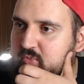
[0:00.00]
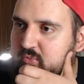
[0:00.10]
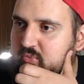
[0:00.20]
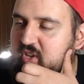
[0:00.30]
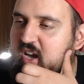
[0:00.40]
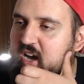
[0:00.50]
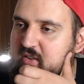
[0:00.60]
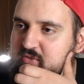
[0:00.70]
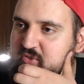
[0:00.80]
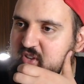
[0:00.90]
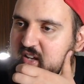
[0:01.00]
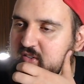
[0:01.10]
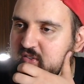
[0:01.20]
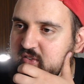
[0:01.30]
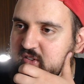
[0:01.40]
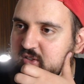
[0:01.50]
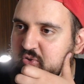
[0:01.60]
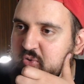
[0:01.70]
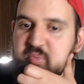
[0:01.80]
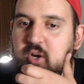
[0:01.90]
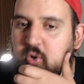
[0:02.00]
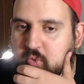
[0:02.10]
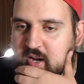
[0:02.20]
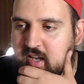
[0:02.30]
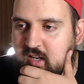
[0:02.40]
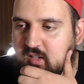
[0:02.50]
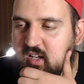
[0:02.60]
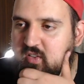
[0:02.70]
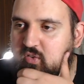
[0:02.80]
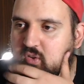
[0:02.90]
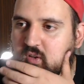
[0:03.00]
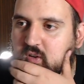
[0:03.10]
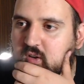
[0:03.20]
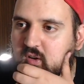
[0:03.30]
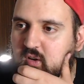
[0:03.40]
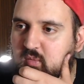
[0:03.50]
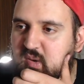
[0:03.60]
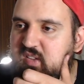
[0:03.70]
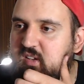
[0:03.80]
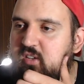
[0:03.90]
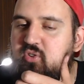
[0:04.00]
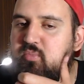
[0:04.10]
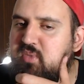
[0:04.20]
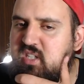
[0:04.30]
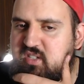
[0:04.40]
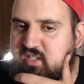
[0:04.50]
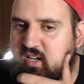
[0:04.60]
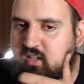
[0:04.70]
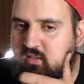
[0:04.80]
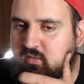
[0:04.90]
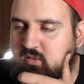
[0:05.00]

they have a tendency to be aware that basically the media